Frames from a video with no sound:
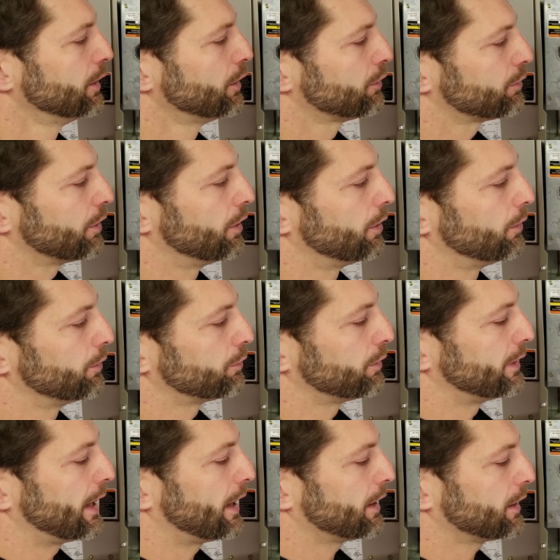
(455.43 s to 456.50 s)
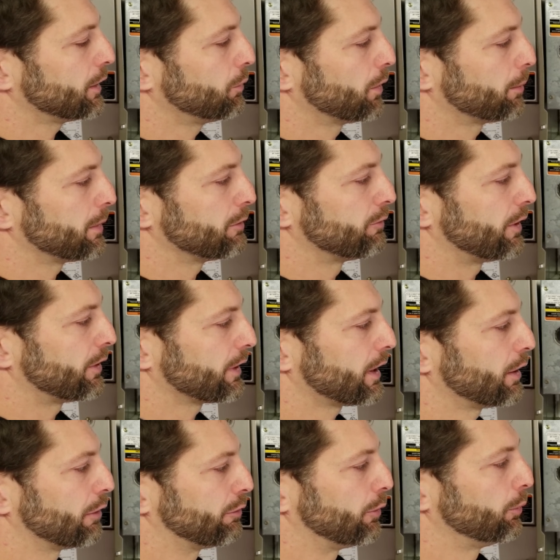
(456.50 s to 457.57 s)
So that you want to be very
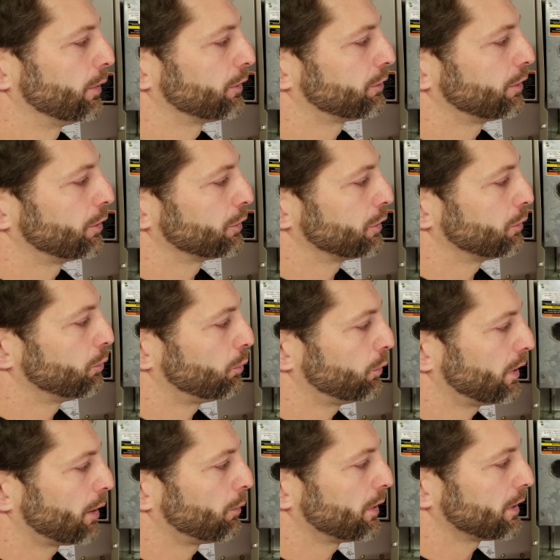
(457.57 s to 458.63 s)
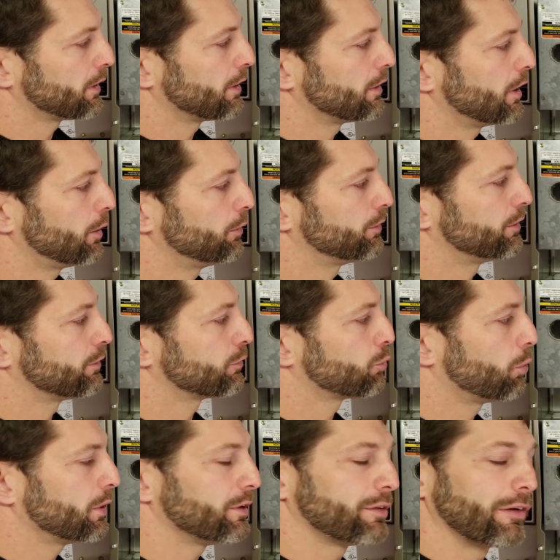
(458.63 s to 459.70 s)
careful with. So what I want you to know is it's
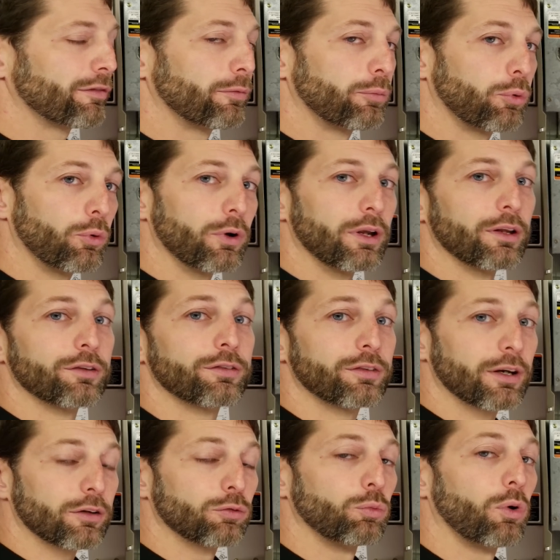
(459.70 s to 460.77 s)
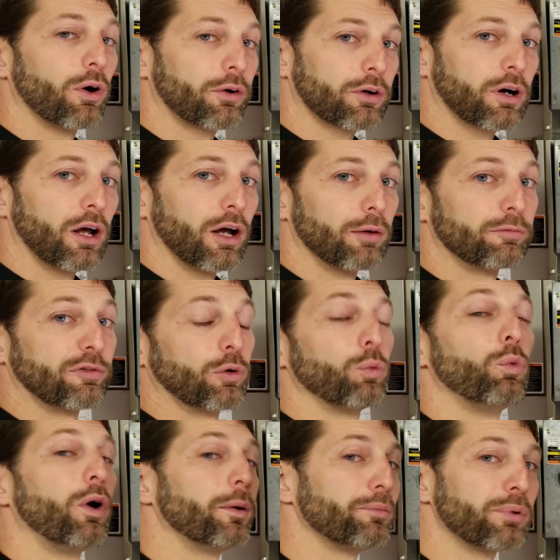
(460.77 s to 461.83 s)
27.6 water column for
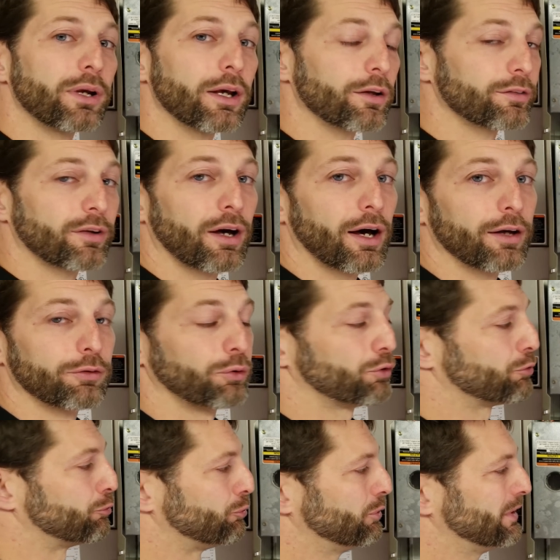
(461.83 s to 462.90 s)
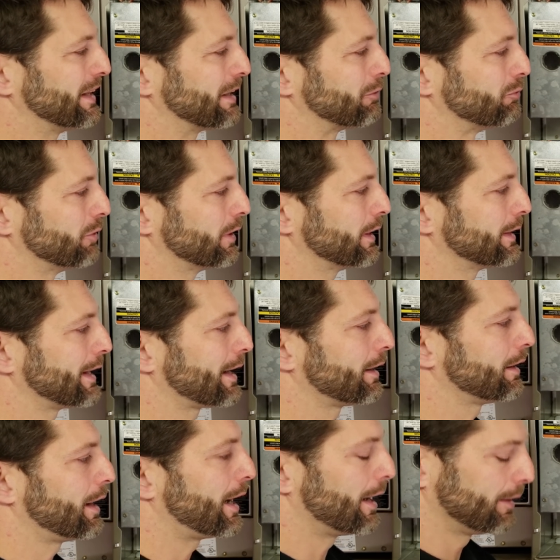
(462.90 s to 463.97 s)
1 psi. So it's really, really not a
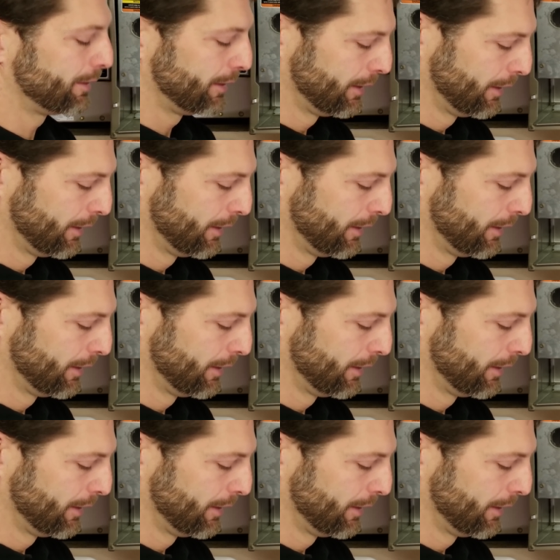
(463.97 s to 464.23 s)
lot.